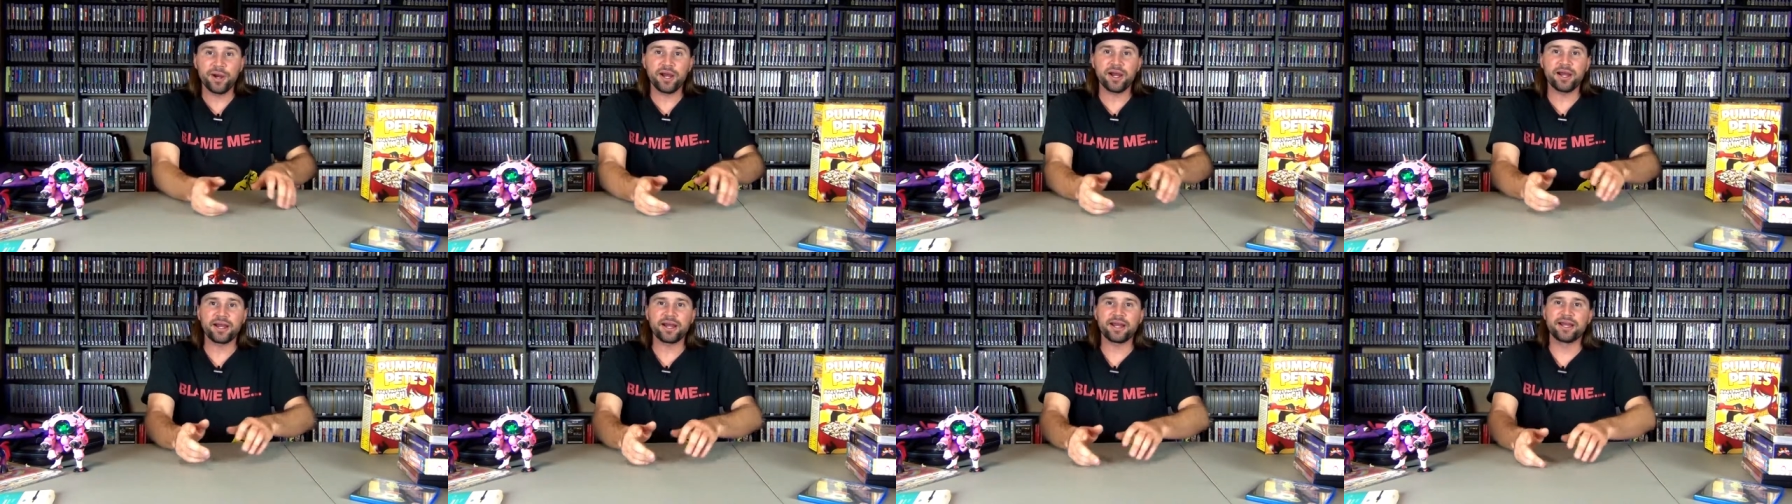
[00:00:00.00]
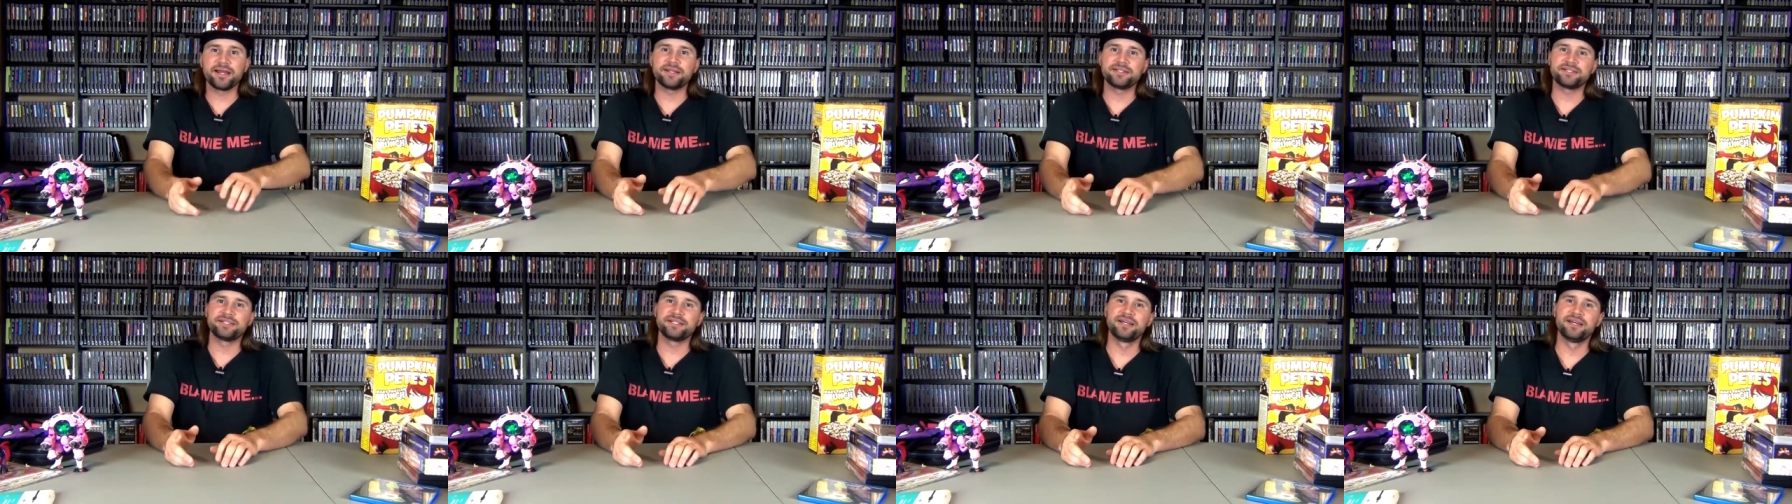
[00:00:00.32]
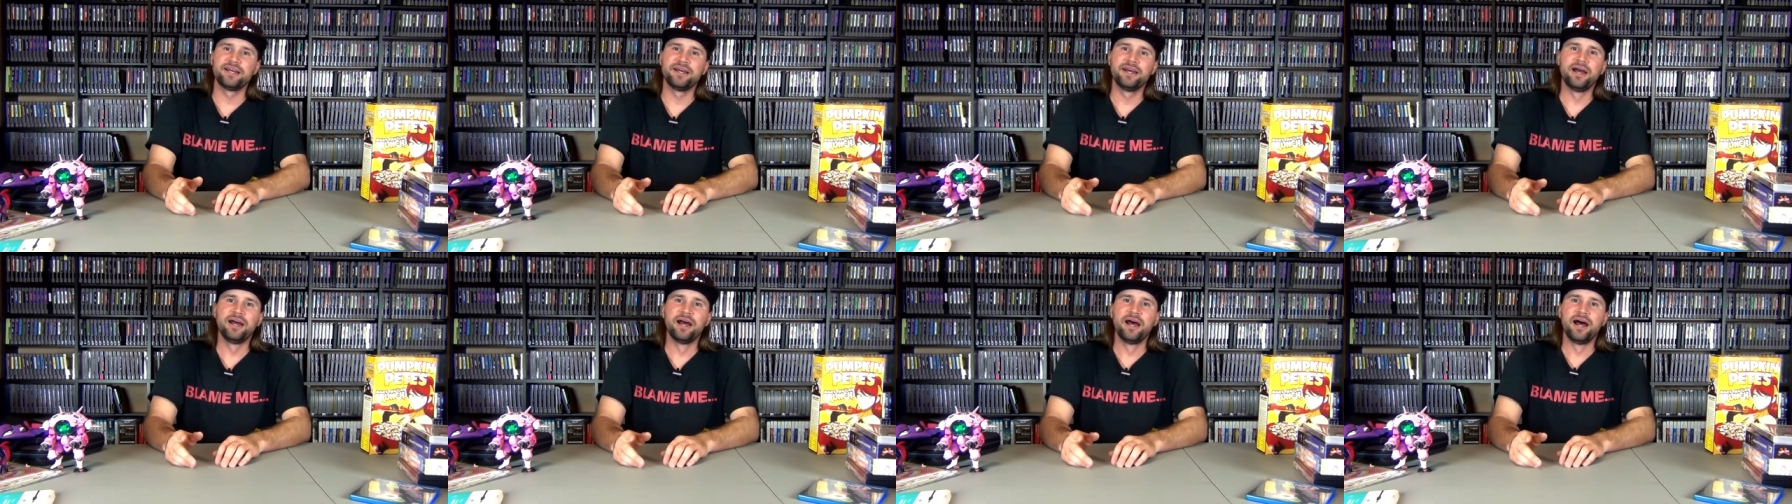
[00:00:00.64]

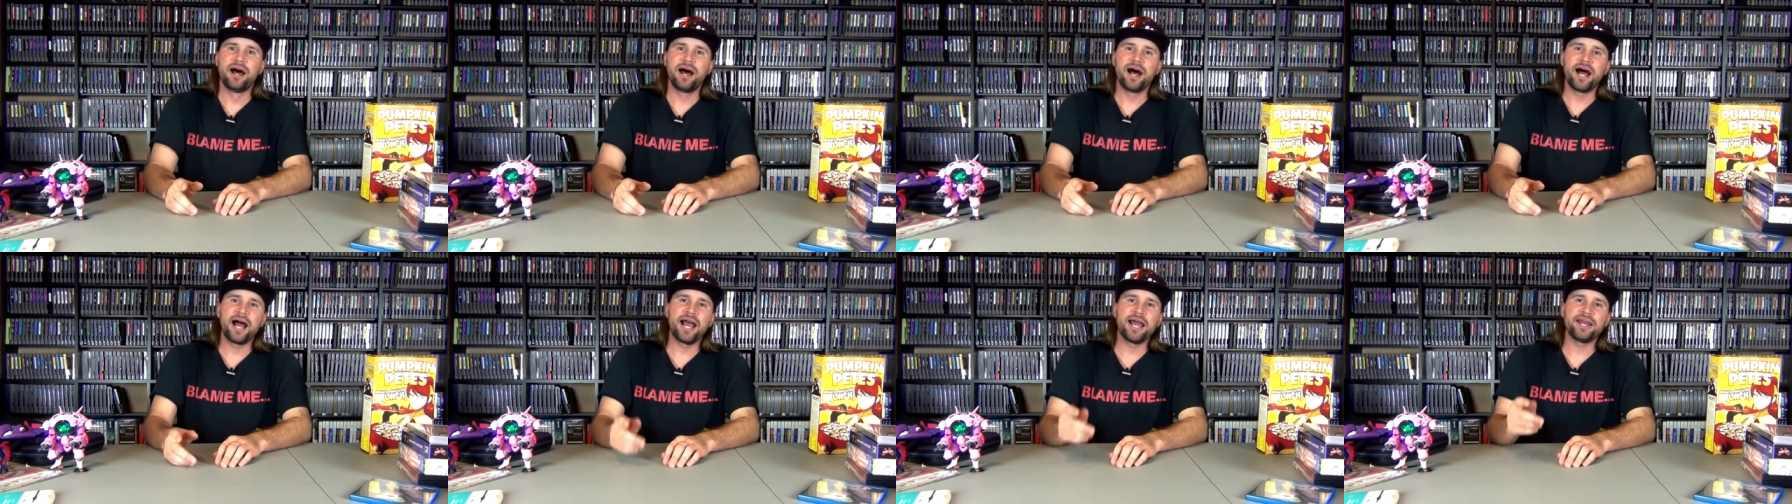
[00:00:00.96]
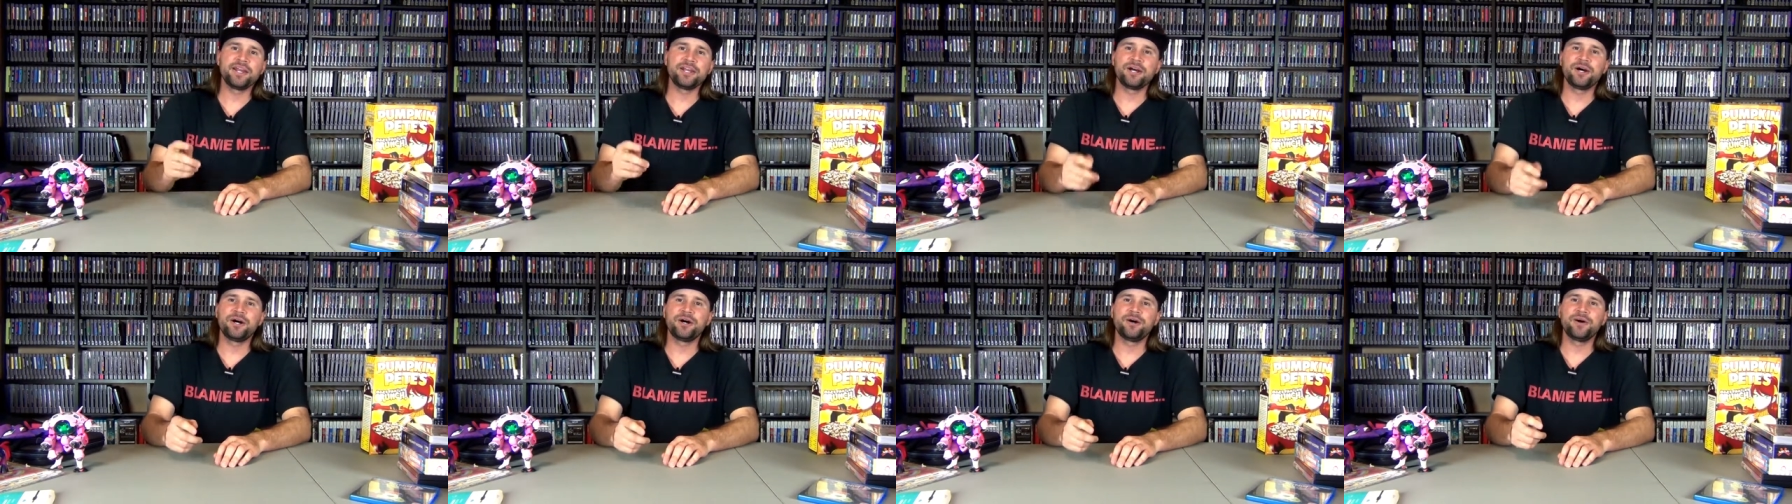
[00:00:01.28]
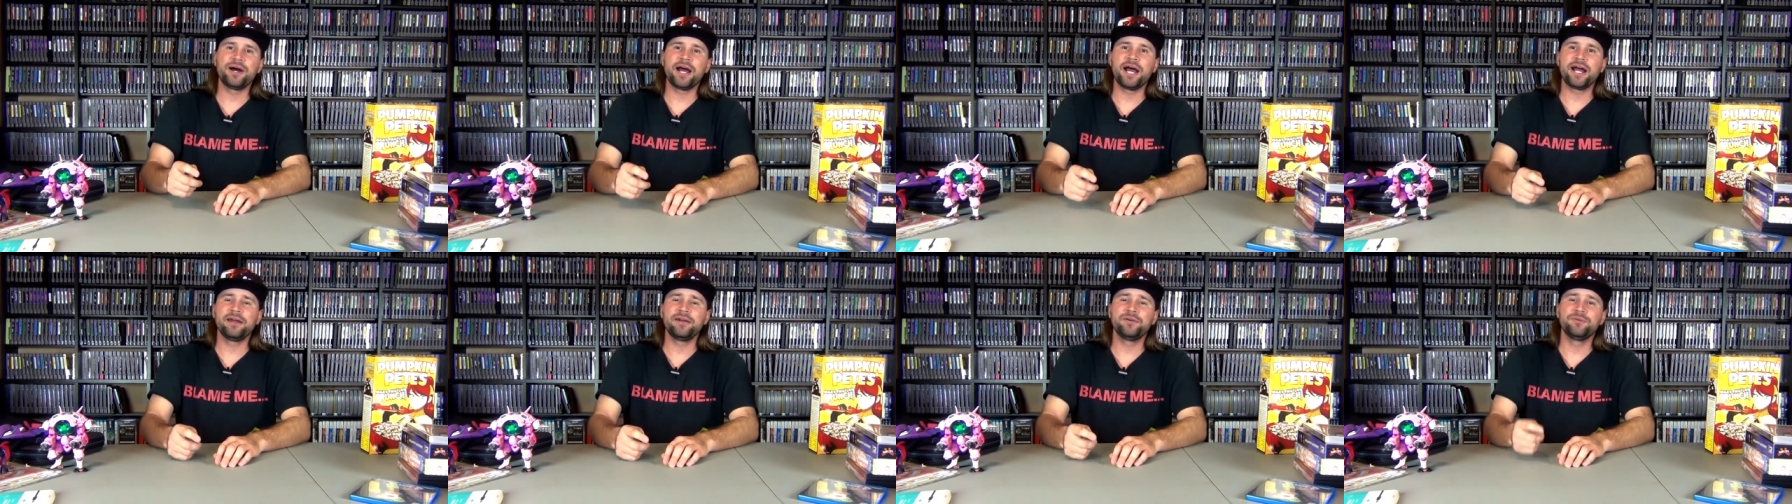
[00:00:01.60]
But I
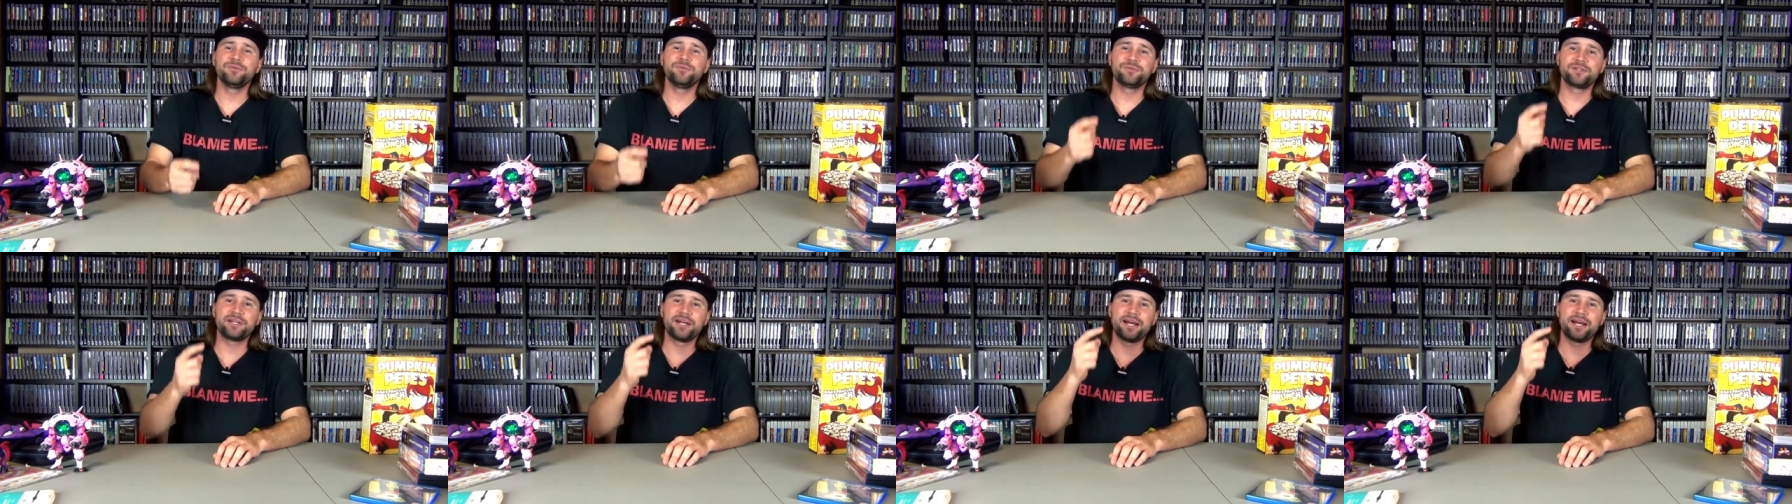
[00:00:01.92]
know